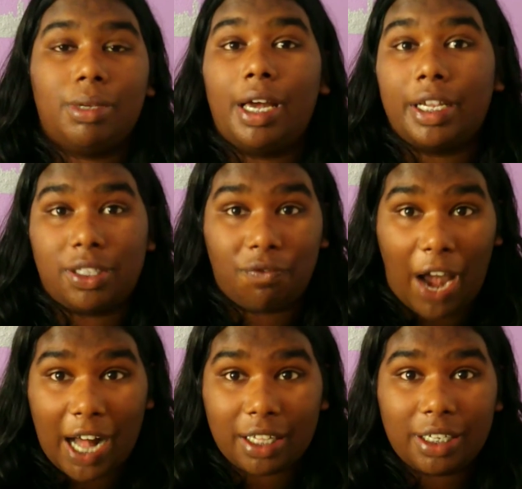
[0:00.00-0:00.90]
it's
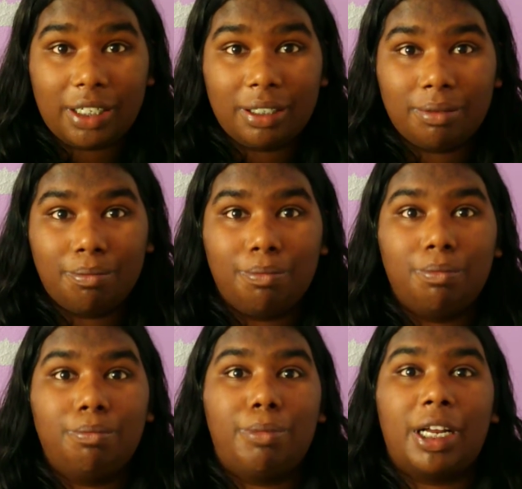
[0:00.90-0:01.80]
valid,
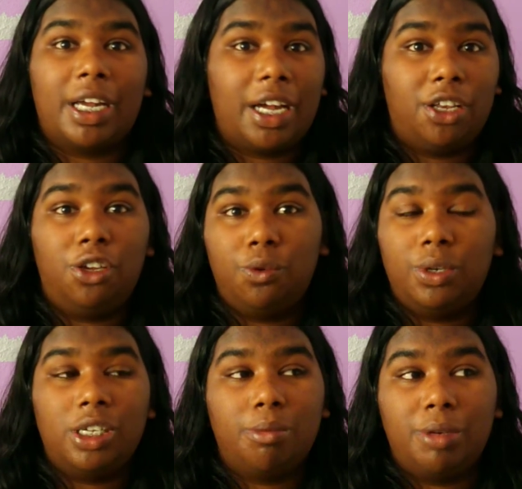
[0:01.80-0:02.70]
but again, you
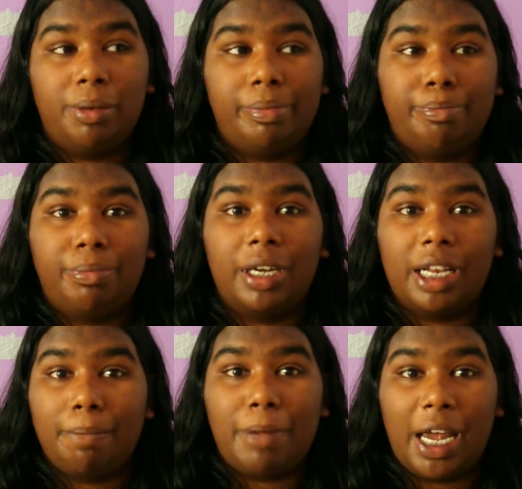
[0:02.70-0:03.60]
need to be
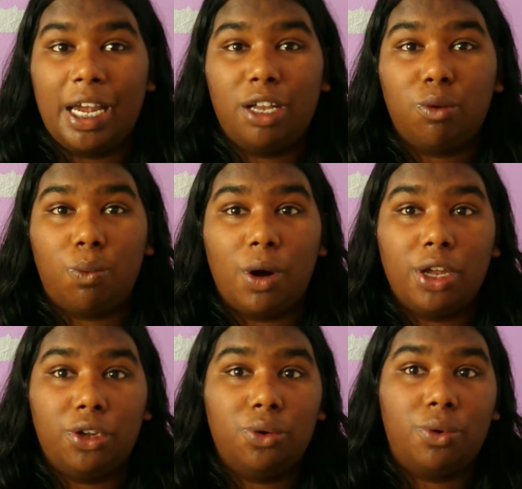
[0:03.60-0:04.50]
getting paid
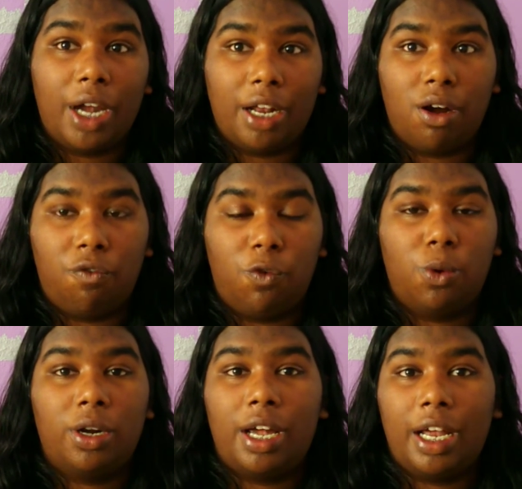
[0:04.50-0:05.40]
what you can
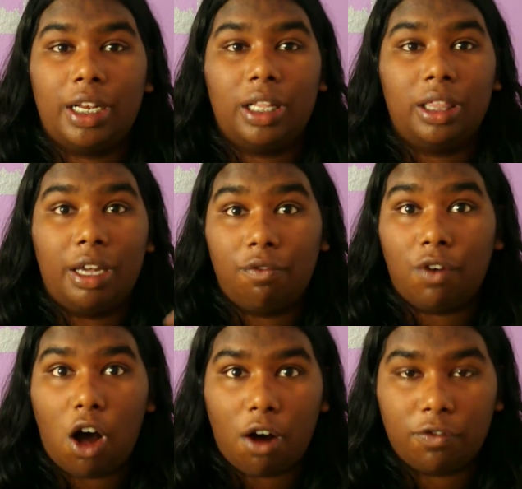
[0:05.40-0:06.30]
afford and live
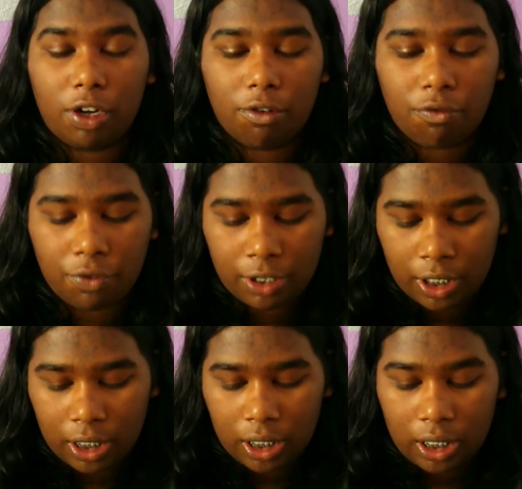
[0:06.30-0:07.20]
off of.
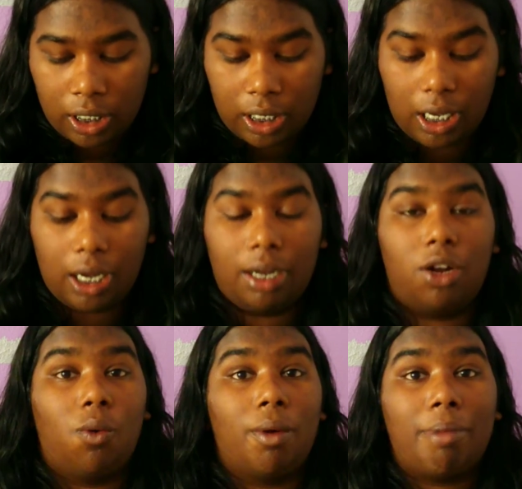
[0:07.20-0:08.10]

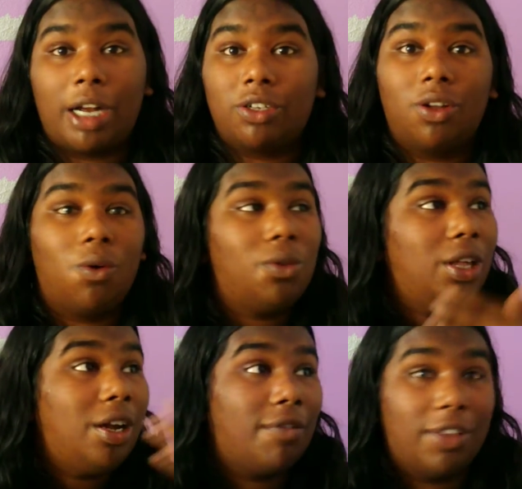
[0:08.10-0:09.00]
Going back to the whole
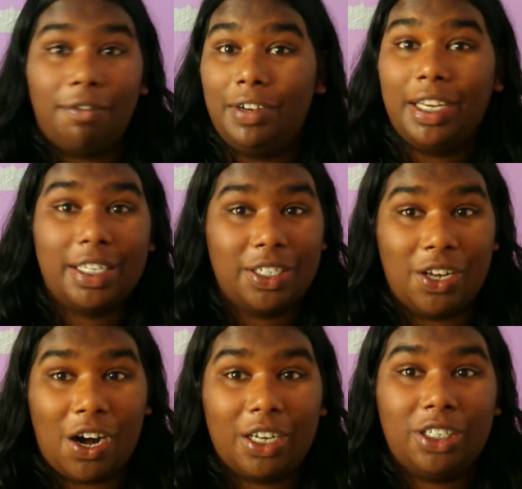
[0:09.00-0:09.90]
thing of living is
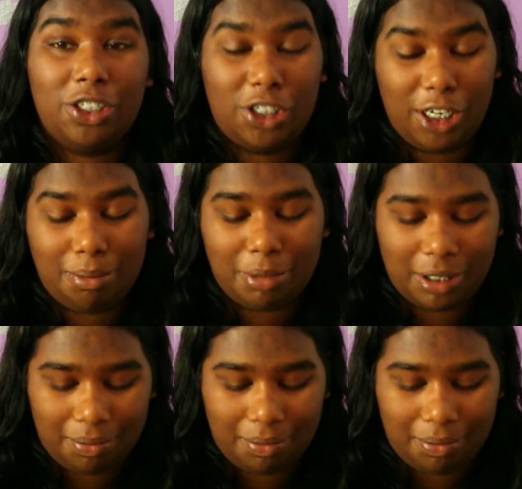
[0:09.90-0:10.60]
not cheap.